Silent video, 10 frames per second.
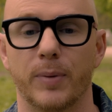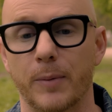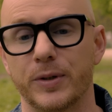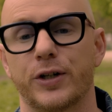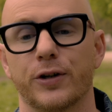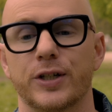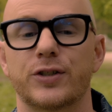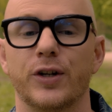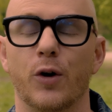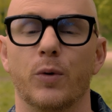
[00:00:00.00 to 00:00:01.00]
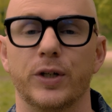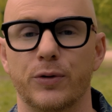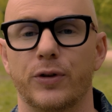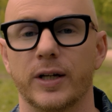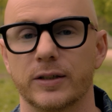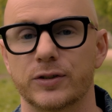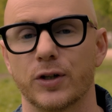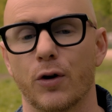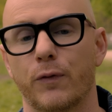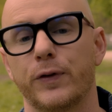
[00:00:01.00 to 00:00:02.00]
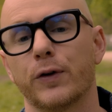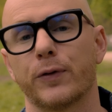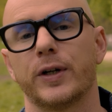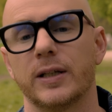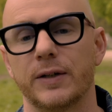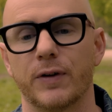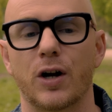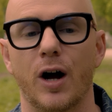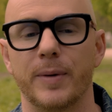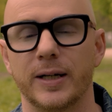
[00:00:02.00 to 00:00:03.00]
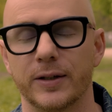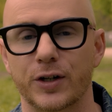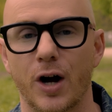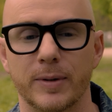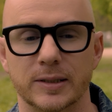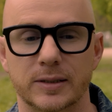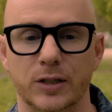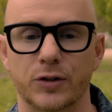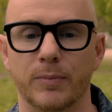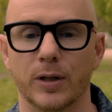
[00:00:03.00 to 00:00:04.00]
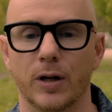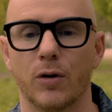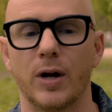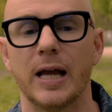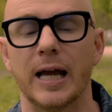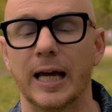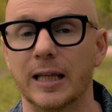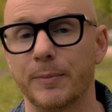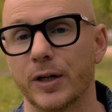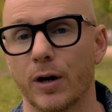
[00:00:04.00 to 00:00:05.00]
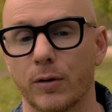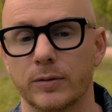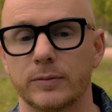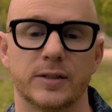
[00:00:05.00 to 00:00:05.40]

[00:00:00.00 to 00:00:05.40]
But I'd be curious to know what you think, so feel free to leave a comment in the comment section below and let me know.